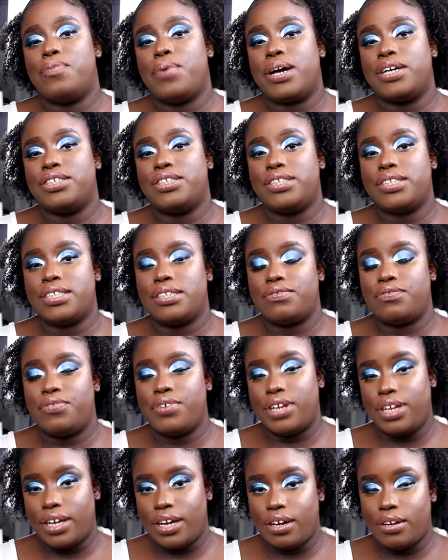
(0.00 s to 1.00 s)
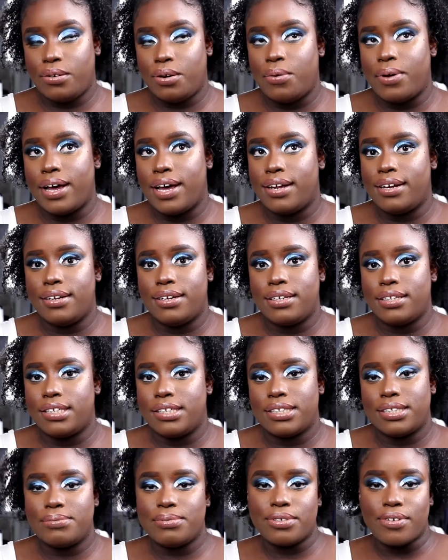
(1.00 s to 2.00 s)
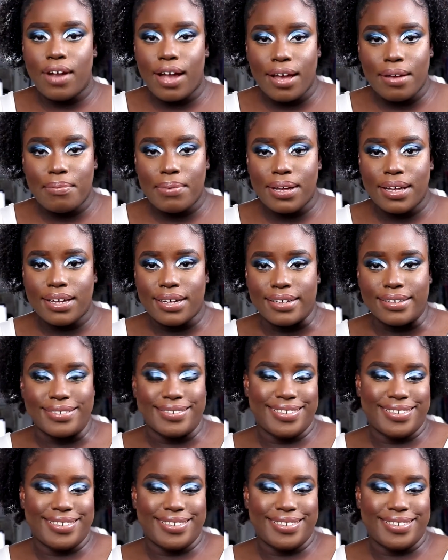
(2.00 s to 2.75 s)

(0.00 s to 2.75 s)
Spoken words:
watched this video, go ahead and hit the subscribe button.